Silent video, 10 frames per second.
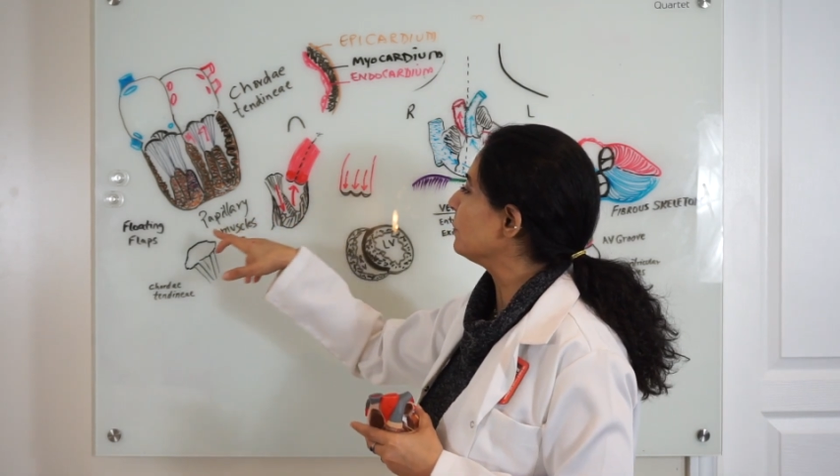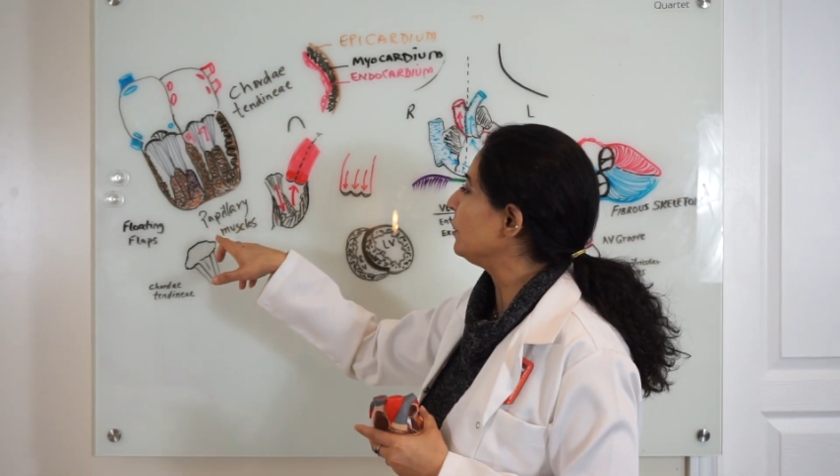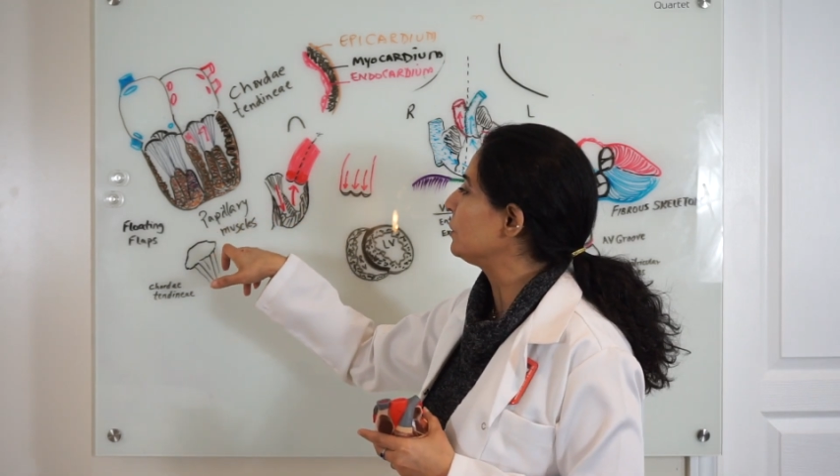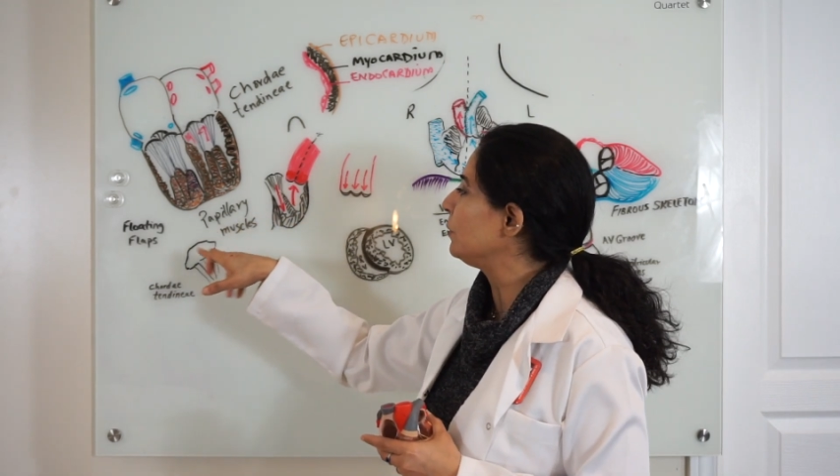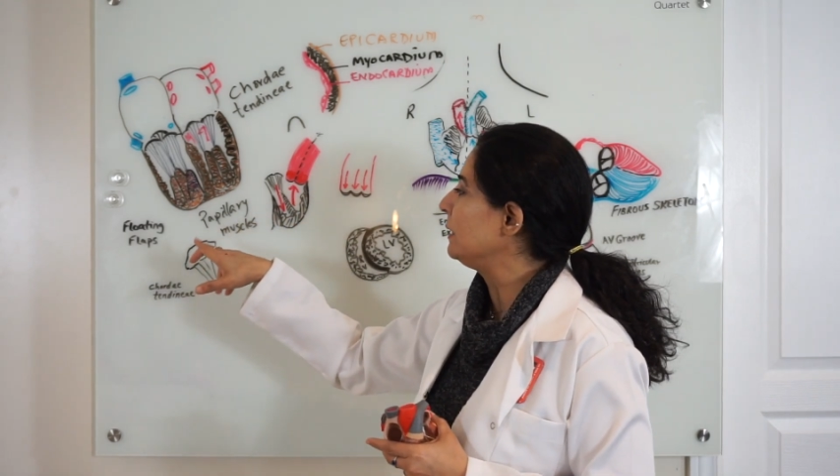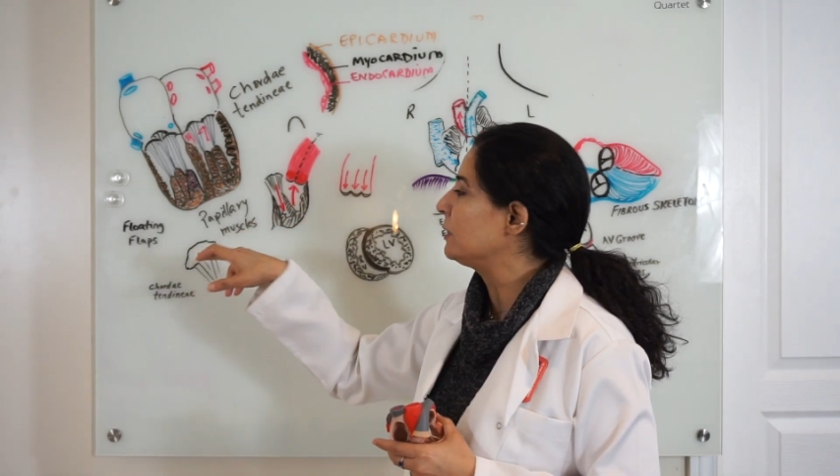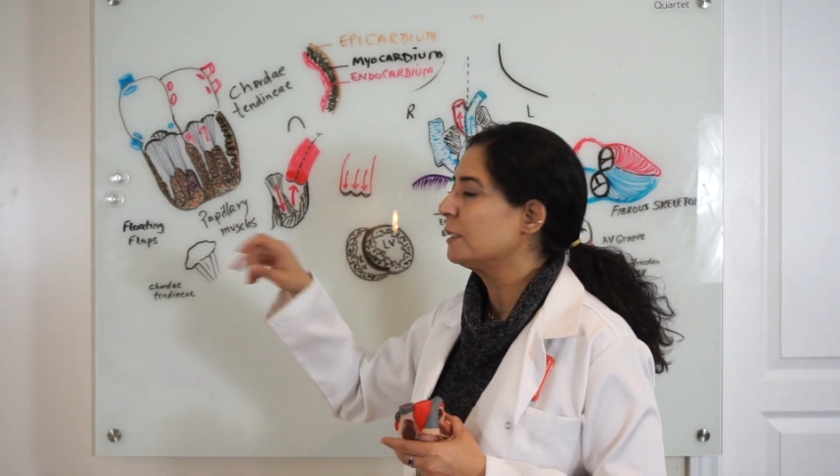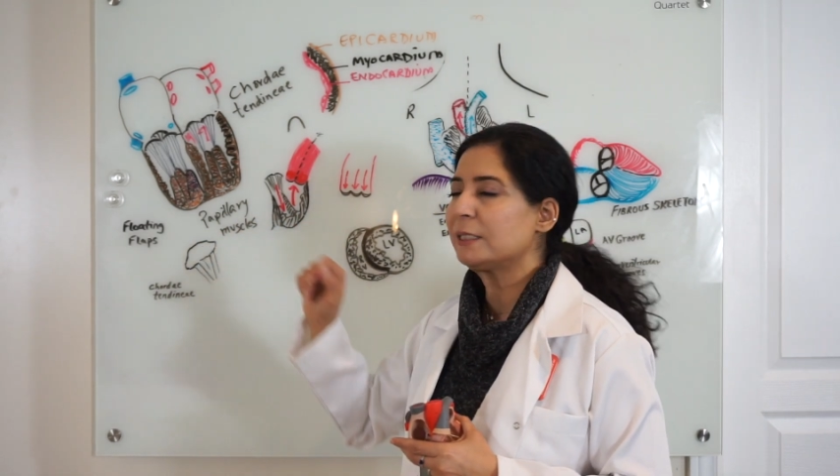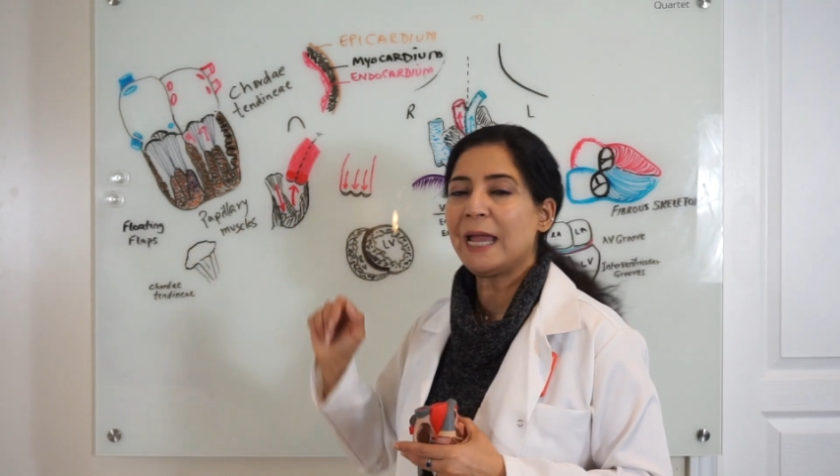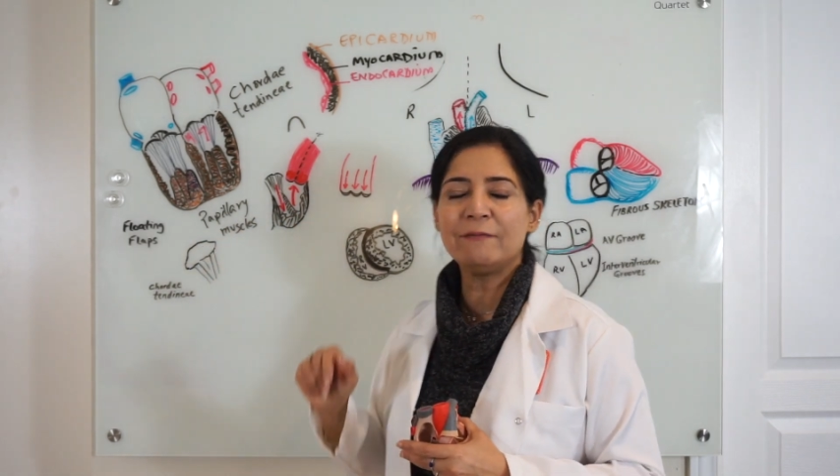which we
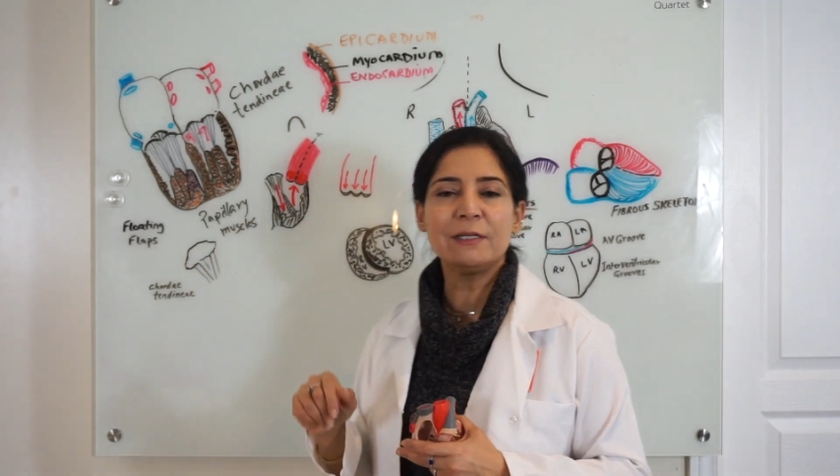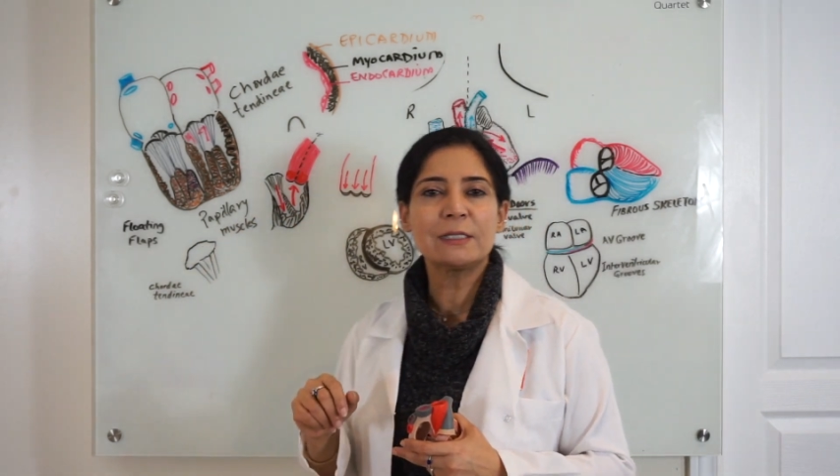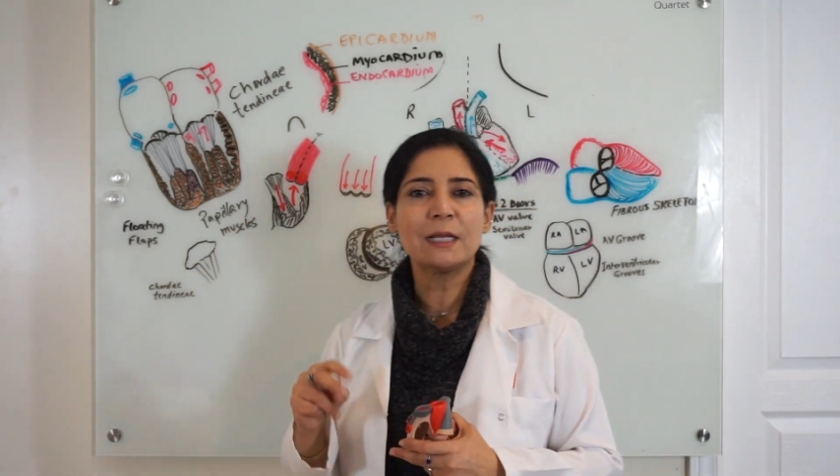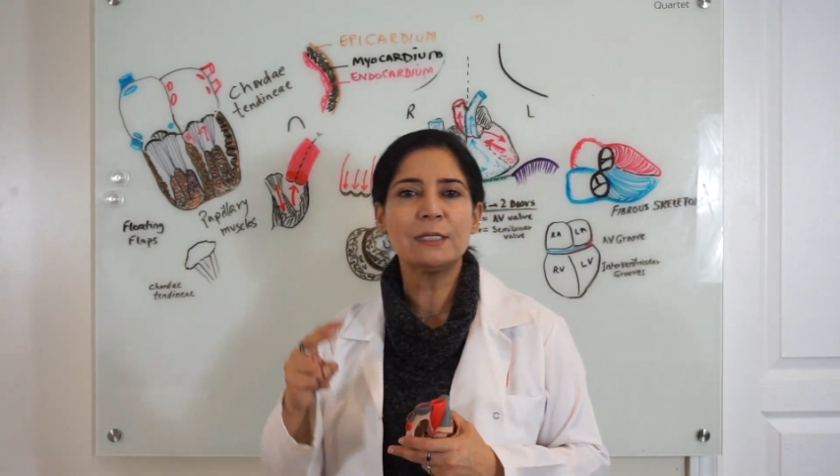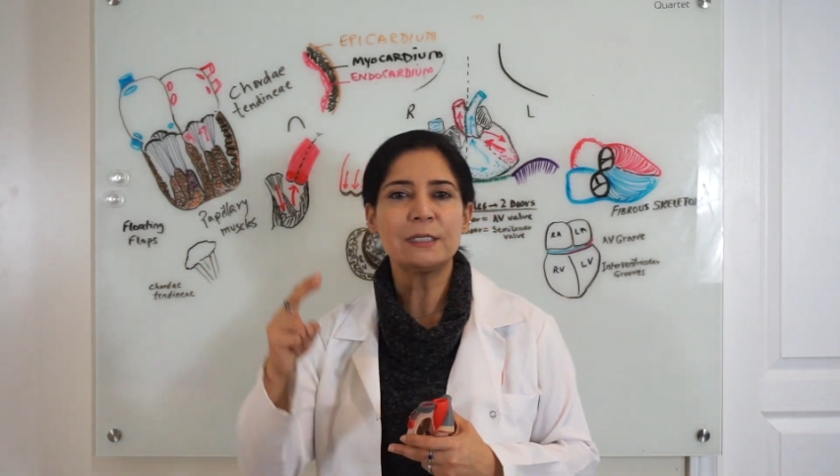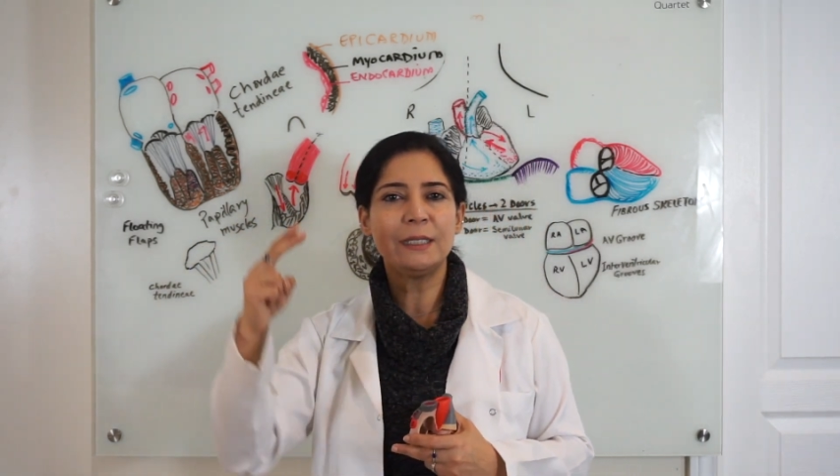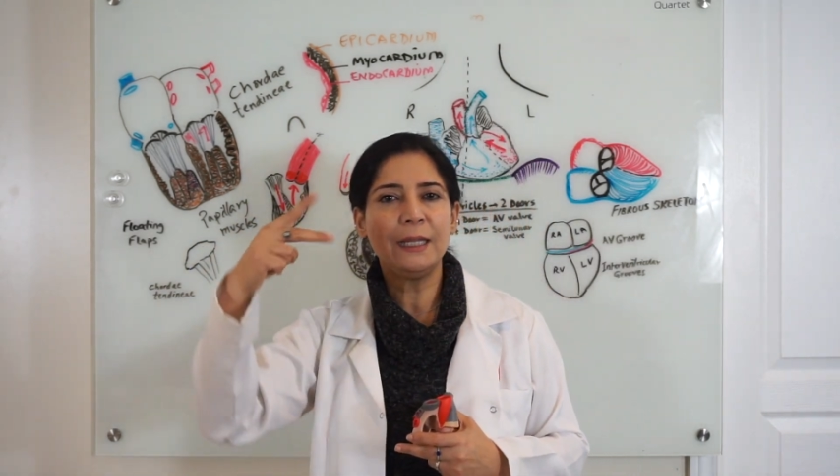just have discussed,